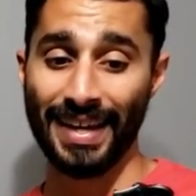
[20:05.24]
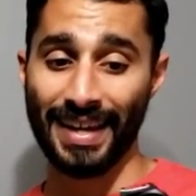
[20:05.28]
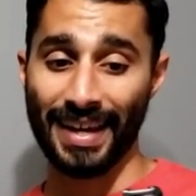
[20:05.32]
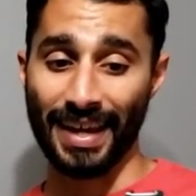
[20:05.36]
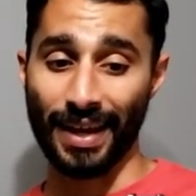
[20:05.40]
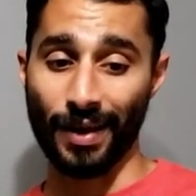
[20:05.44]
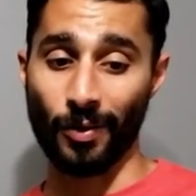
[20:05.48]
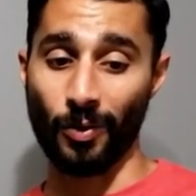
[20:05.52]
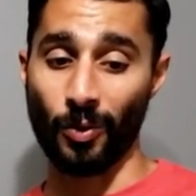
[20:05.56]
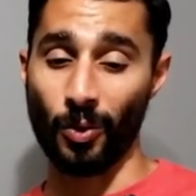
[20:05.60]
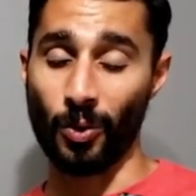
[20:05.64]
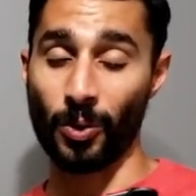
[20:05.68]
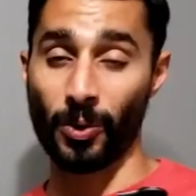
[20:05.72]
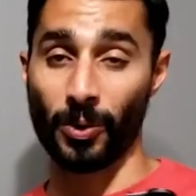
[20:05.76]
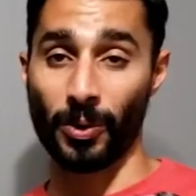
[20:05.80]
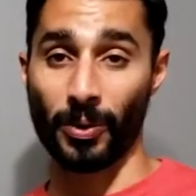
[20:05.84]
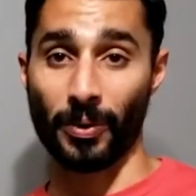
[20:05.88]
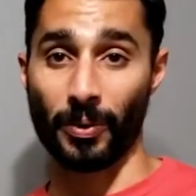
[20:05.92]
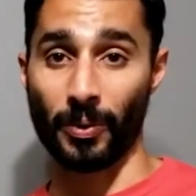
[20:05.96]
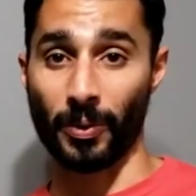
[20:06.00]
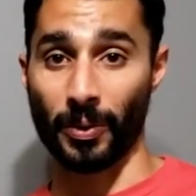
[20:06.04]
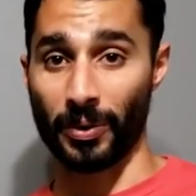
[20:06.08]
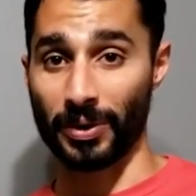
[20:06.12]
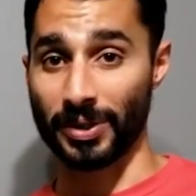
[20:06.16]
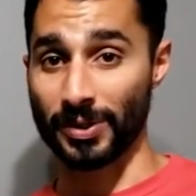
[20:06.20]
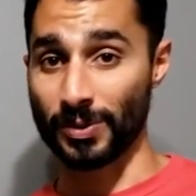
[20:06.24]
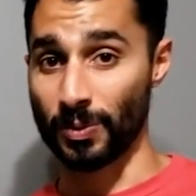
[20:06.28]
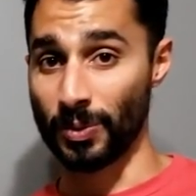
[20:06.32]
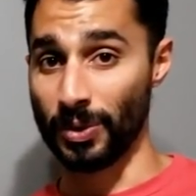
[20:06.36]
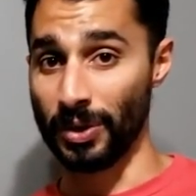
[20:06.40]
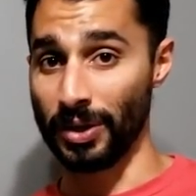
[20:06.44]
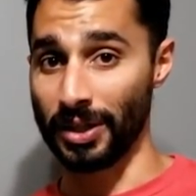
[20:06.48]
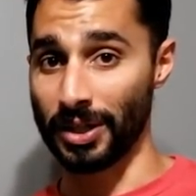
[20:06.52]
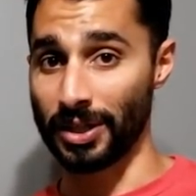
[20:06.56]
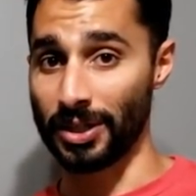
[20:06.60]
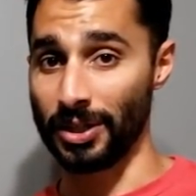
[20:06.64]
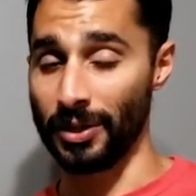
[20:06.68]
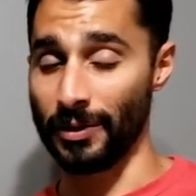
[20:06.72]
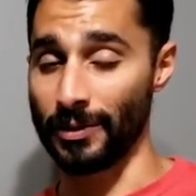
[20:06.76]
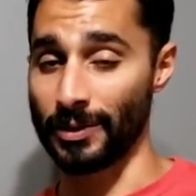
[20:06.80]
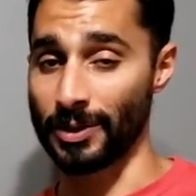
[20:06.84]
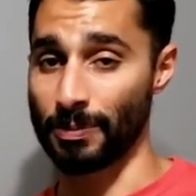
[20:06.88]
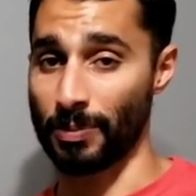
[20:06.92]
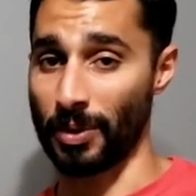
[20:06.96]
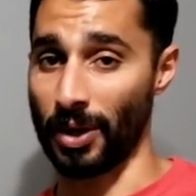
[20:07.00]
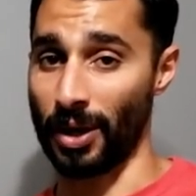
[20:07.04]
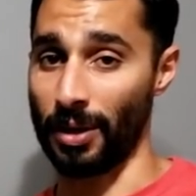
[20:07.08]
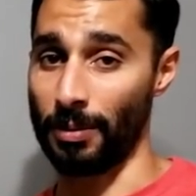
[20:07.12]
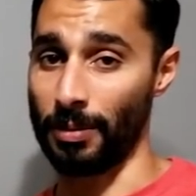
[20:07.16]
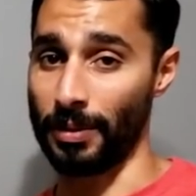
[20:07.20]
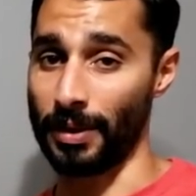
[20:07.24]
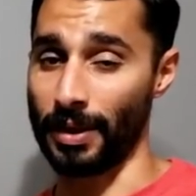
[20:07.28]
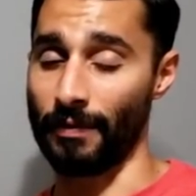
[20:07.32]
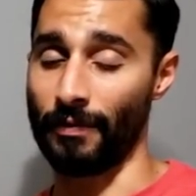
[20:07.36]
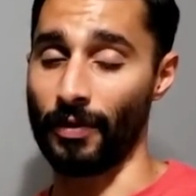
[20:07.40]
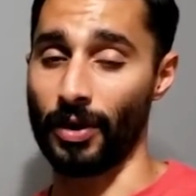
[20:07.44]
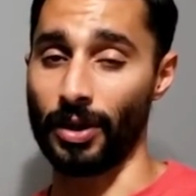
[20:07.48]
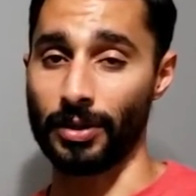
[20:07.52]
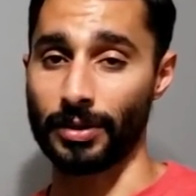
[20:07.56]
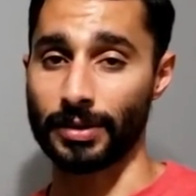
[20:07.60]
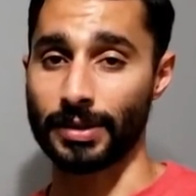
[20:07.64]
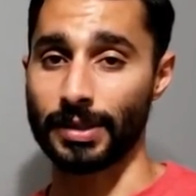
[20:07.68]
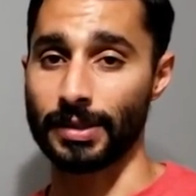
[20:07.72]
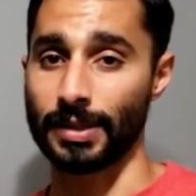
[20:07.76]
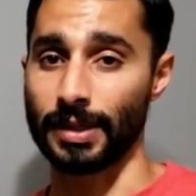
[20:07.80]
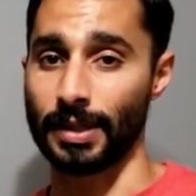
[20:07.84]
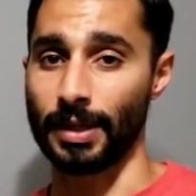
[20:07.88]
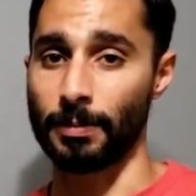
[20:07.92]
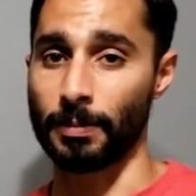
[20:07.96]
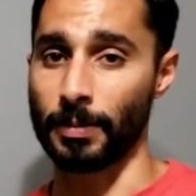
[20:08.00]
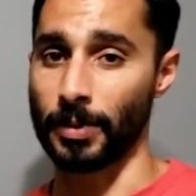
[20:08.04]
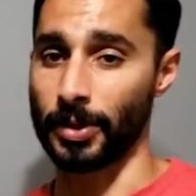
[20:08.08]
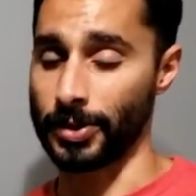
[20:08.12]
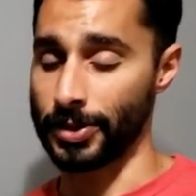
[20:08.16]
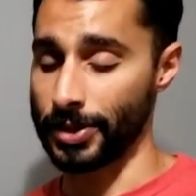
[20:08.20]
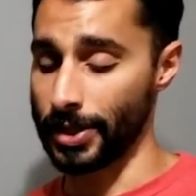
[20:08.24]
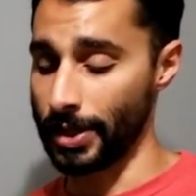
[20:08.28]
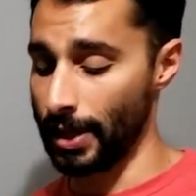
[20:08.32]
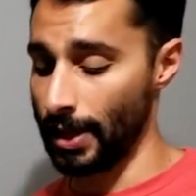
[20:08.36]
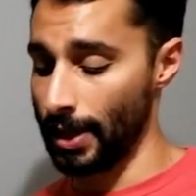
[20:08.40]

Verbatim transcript: or or it's really close probably if I looked at the numbers.